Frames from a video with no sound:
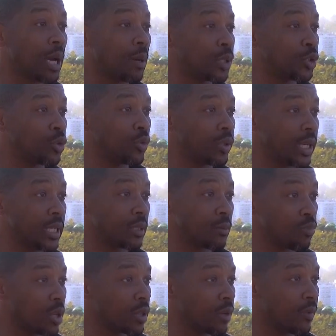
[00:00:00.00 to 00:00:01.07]
Babatunde, is the
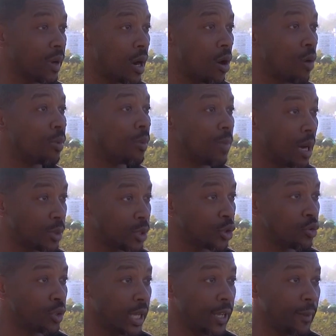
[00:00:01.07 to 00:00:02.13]
brother of uh, Obba
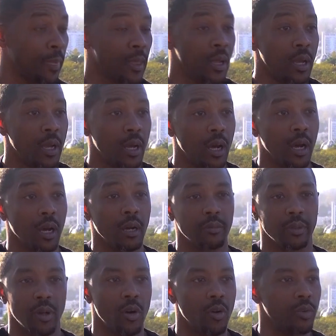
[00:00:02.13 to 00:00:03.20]
Babatunde,
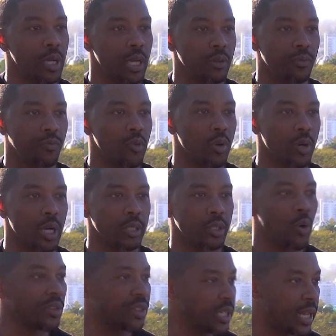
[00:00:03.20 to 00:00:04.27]
uh, known uh, for uh,
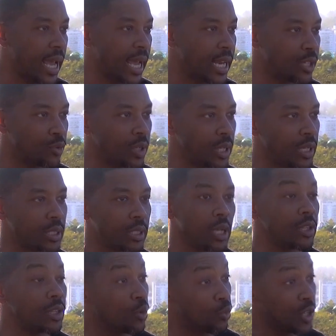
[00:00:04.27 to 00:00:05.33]
Dorothy Dandridge,
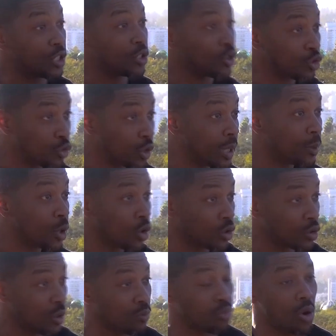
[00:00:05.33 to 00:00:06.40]
the original
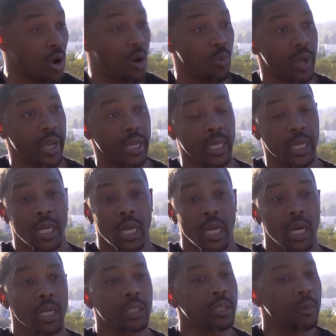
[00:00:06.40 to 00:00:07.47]
Dreamgirls on Broadway
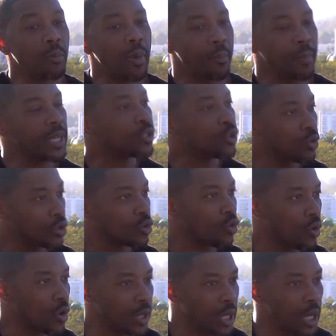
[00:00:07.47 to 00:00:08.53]
some of my mentors
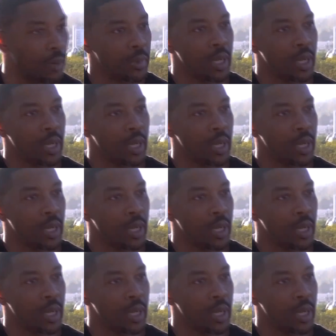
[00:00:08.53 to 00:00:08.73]
growing up.